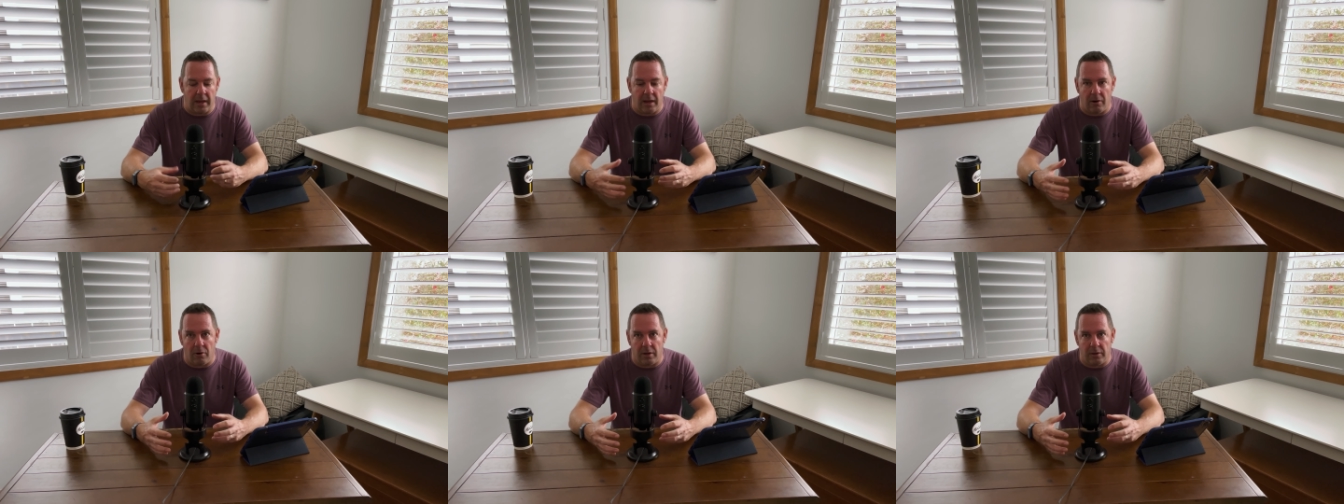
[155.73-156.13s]

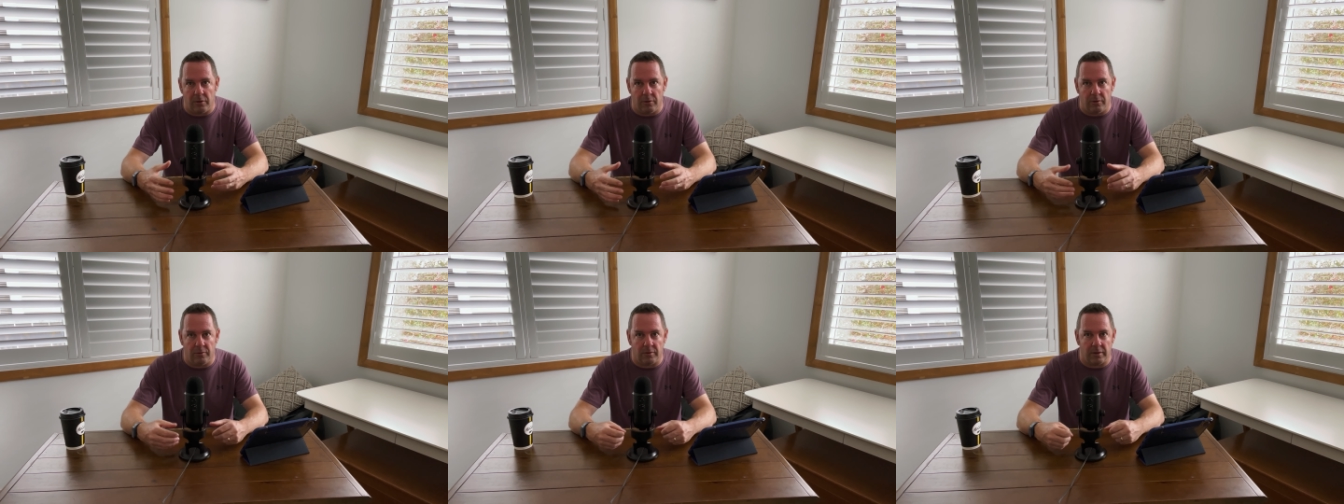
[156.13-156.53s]
how I
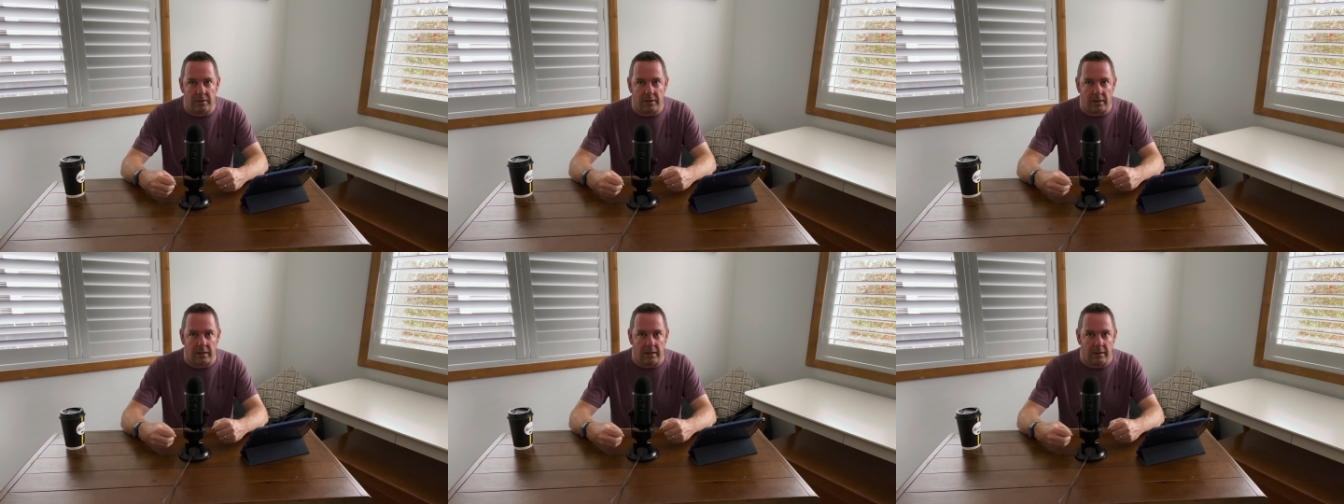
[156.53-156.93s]
use
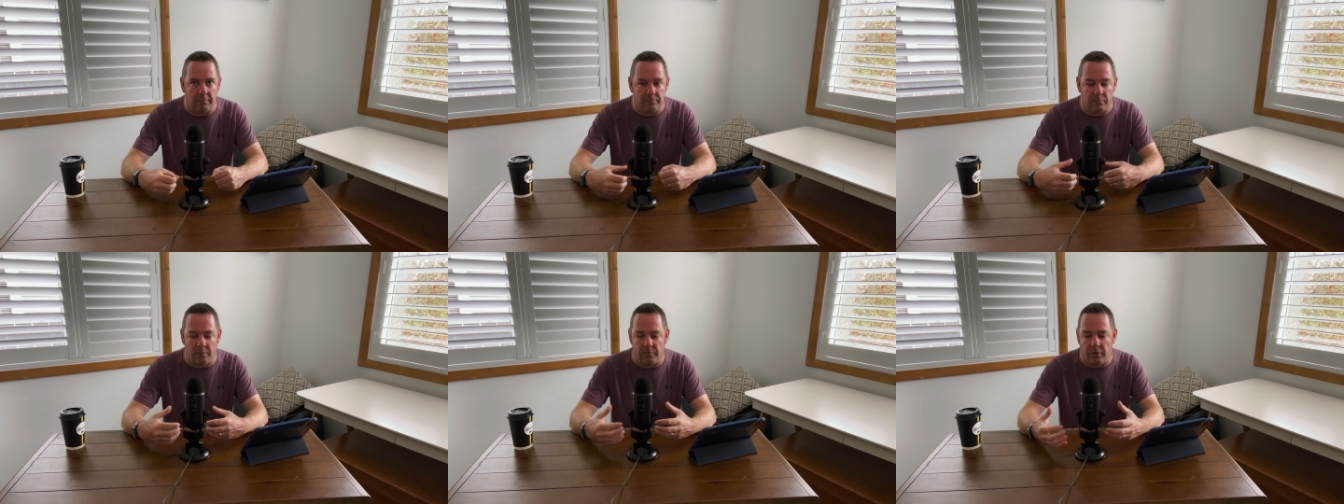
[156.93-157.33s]
it,
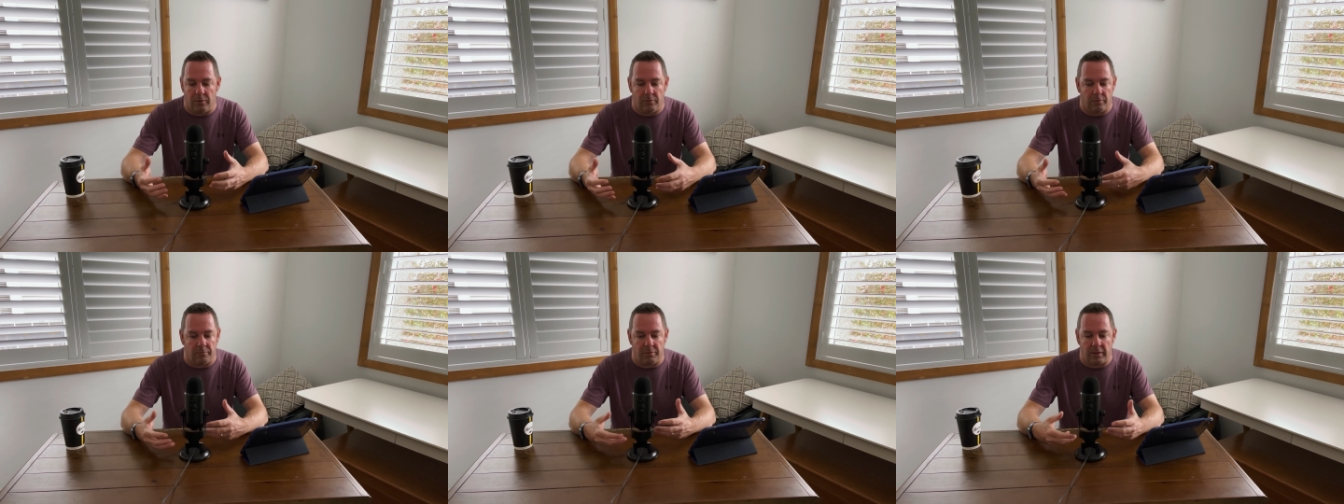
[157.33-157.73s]
um,
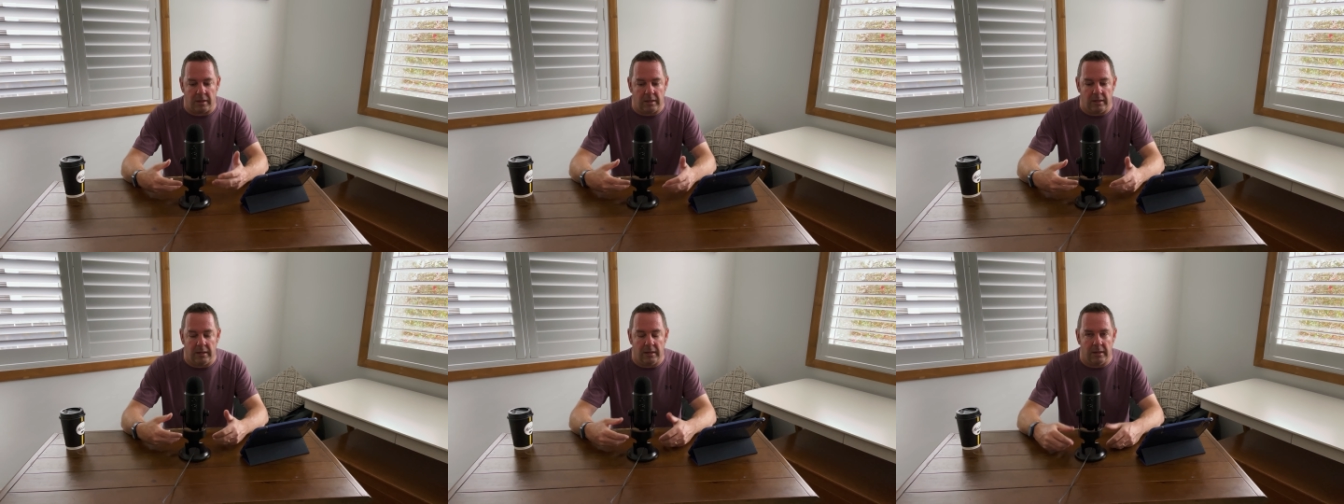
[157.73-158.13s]
reviews of the
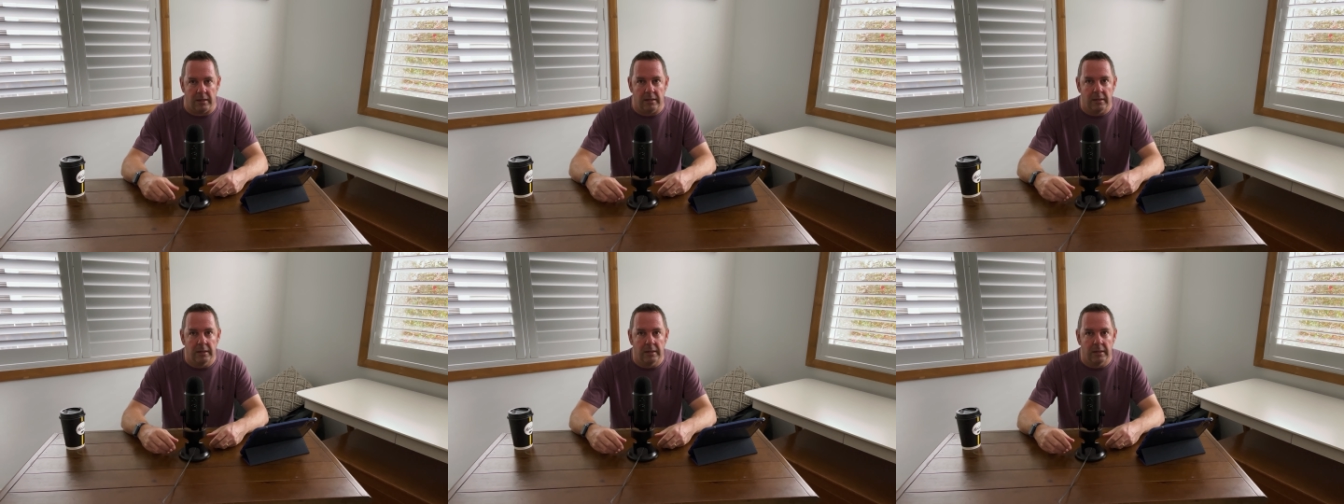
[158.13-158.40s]
gear,